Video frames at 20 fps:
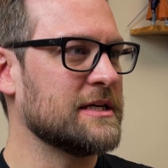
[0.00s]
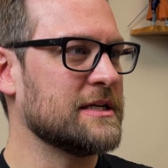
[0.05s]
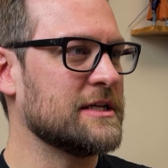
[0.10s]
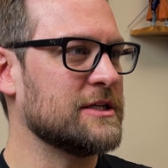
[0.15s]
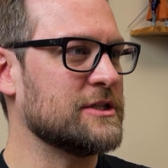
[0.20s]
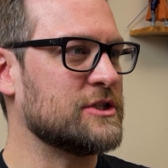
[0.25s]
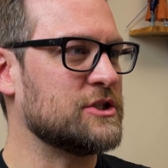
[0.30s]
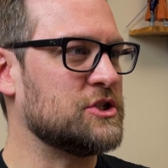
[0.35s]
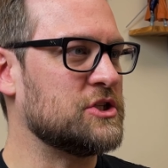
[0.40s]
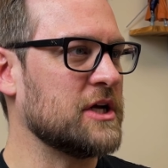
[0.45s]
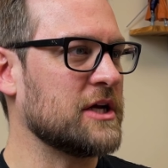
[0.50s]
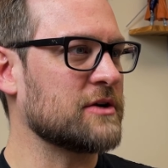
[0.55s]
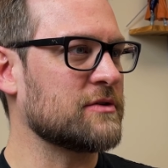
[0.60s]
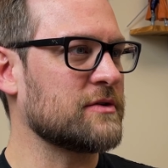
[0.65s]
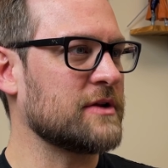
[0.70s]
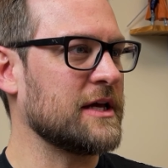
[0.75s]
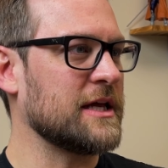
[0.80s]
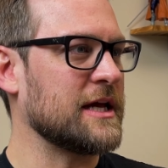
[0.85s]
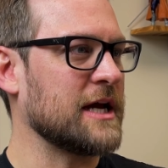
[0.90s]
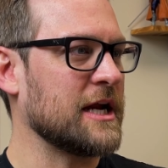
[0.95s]
is
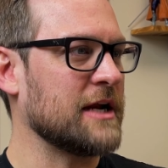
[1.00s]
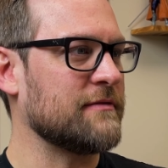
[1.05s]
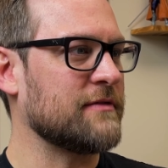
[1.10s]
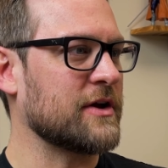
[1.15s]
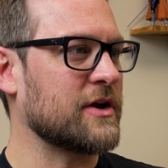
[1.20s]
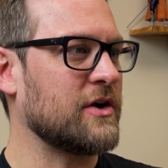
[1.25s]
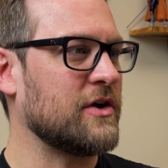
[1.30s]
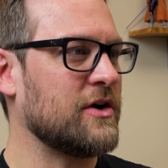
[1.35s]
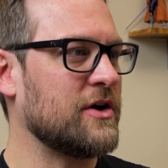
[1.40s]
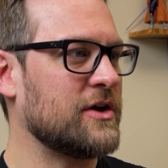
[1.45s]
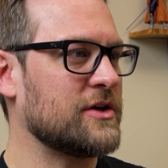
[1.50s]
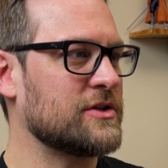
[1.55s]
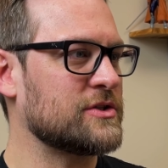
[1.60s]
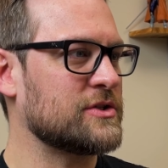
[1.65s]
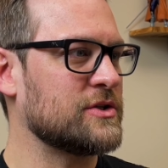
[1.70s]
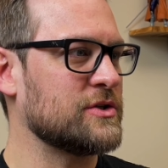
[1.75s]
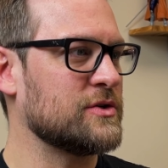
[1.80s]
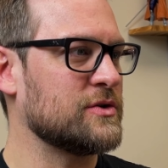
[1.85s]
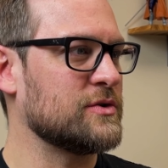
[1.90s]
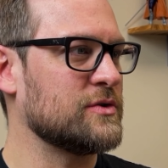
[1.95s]
generally kind of a call
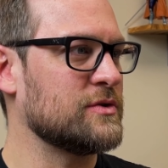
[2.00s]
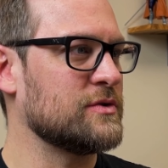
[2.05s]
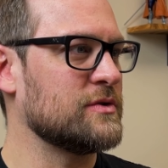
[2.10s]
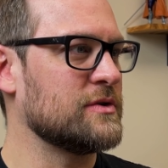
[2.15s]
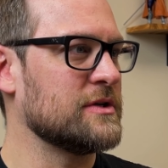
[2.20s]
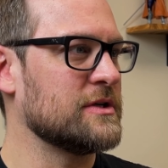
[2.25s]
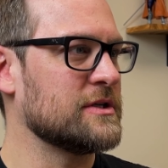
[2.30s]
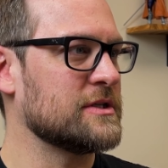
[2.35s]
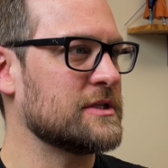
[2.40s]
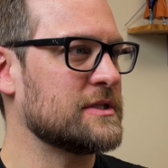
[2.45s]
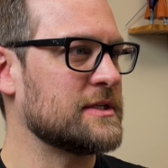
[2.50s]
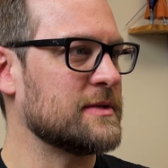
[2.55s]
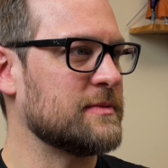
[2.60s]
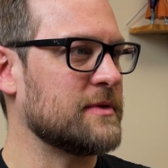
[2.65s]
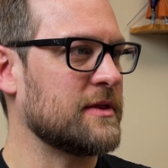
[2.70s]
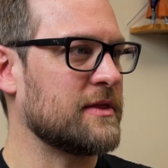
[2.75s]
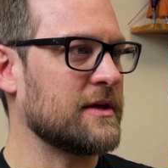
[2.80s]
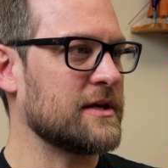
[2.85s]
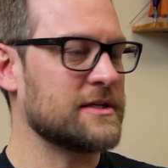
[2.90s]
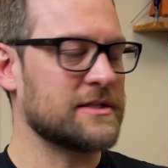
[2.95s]
to some of
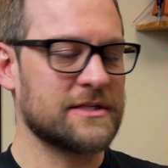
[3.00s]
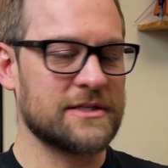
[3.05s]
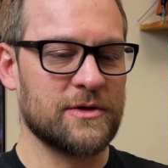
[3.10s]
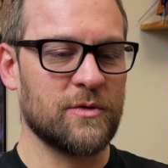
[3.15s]
the things,